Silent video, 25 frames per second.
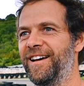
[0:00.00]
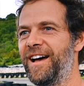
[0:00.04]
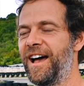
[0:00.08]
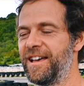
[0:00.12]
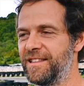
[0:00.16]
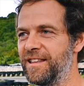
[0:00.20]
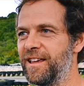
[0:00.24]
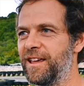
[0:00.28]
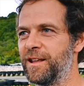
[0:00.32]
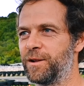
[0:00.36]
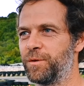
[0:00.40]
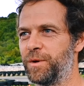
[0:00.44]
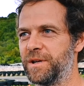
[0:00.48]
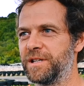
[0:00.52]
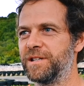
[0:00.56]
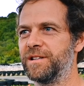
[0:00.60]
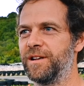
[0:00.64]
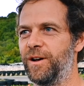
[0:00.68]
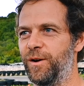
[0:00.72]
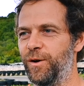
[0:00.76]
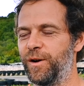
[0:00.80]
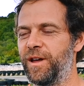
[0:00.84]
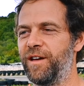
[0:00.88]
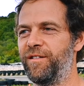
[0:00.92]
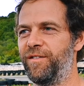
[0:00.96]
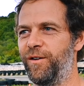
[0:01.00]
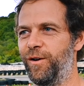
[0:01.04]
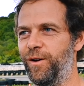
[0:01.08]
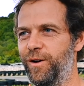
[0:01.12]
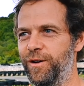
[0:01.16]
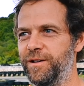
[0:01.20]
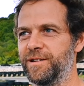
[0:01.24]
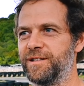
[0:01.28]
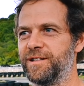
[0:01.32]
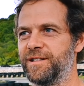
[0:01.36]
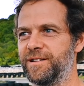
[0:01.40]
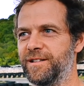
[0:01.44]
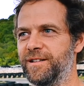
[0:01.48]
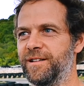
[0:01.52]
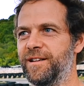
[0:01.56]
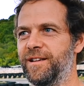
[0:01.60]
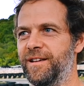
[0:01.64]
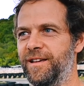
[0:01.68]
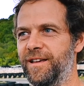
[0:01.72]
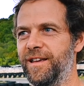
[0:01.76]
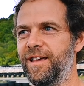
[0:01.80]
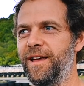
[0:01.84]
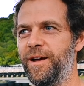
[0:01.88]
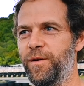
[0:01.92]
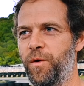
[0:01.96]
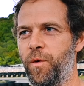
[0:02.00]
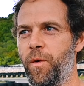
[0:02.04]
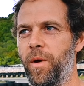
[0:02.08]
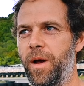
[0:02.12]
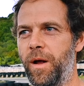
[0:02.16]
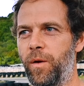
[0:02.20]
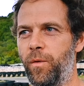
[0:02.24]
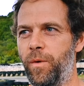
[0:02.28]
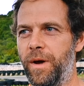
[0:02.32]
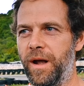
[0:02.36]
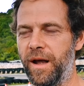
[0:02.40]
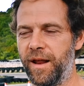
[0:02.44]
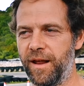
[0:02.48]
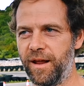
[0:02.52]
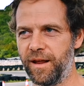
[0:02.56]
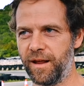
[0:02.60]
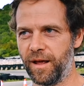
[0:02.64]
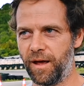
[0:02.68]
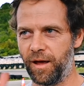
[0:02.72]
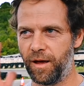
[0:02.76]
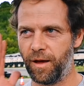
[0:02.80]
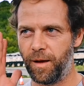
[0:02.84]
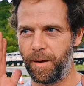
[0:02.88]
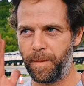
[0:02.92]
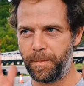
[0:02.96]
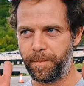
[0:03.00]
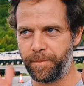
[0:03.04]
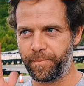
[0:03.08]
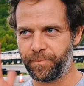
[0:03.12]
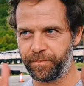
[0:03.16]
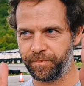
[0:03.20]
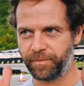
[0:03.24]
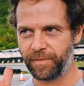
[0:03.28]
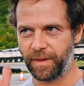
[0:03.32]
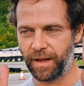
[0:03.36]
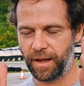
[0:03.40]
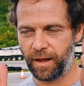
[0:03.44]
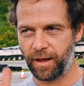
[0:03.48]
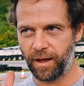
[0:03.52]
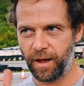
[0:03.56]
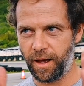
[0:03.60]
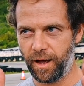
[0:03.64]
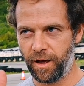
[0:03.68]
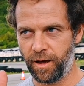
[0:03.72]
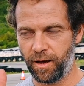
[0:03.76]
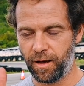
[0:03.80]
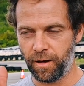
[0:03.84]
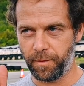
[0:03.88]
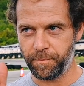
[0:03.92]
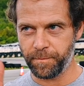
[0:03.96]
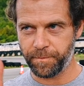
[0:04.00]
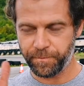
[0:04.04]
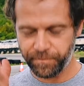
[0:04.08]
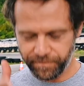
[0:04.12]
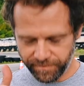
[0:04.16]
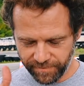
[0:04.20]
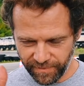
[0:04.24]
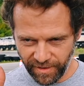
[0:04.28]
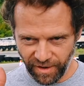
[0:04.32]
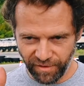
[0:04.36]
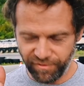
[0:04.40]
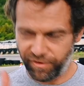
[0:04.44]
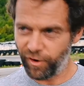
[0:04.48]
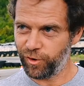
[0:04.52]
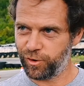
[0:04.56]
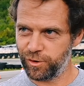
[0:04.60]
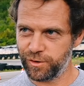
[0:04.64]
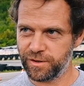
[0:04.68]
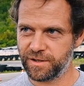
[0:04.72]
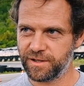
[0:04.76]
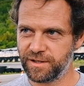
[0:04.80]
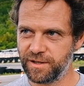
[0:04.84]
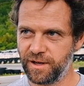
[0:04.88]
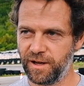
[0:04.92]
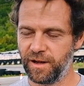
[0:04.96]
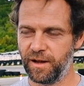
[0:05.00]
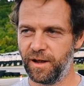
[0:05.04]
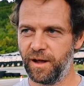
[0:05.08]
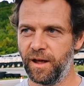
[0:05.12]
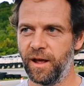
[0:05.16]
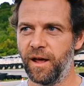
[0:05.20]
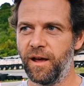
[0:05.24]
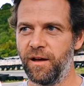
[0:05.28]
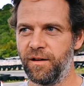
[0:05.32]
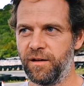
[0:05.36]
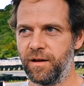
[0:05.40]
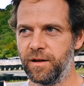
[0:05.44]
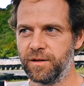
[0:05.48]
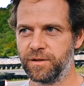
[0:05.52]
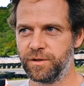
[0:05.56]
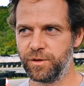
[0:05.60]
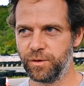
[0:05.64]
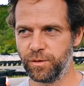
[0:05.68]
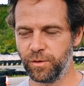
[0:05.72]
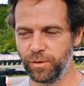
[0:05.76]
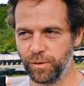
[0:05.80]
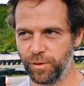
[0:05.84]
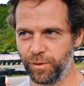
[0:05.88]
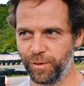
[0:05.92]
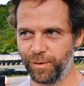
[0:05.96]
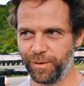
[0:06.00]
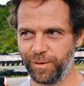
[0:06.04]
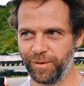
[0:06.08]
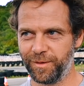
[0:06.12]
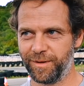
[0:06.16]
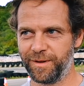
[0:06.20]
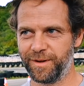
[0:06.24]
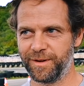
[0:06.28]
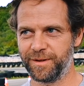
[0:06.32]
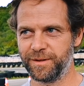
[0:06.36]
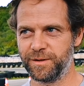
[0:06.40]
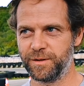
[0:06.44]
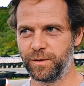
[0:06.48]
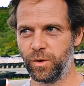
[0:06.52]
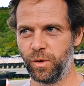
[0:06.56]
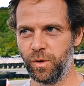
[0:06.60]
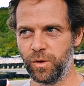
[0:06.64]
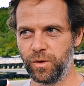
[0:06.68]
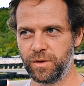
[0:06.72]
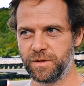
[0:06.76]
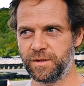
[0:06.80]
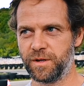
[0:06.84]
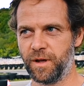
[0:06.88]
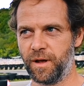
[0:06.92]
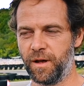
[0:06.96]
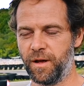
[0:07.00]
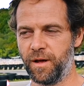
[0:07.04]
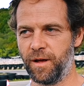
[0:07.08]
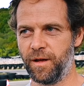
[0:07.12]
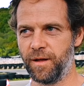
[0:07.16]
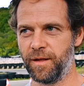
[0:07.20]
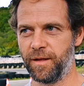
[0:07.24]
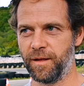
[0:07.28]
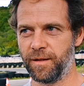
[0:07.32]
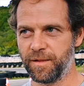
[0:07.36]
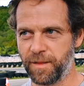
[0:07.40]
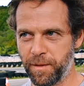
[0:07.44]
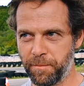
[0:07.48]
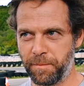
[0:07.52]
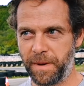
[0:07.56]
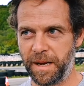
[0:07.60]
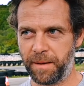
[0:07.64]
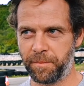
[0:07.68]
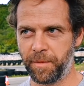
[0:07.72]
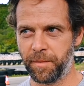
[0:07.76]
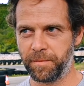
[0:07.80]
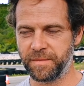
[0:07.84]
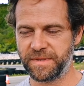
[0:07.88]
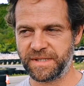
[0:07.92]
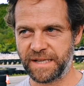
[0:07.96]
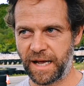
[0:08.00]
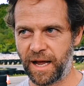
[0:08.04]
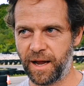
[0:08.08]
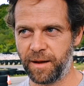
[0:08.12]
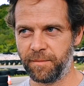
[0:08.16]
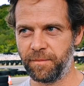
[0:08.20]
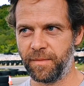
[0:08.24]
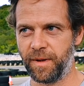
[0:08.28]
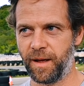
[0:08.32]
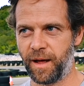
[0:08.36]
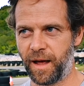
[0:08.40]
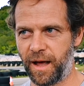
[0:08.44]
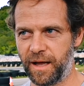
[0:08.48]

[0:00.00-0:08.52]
I think it was okay for us. Yeah, we were really um, um, focused to to lose a, uh, a minimum time.